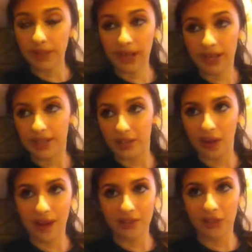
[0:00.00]
and they
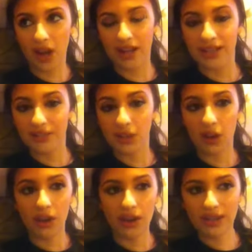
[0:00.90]
don't know how to
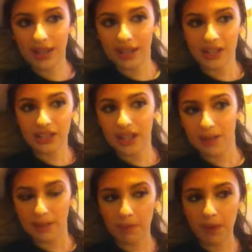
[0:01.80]
DVR, and I can just
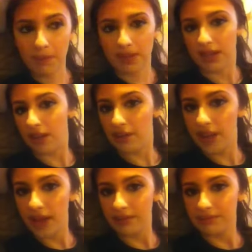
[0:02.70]
keep them up to date on
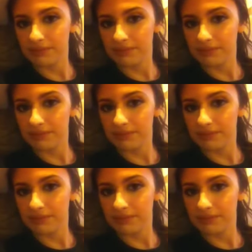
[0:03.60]
that.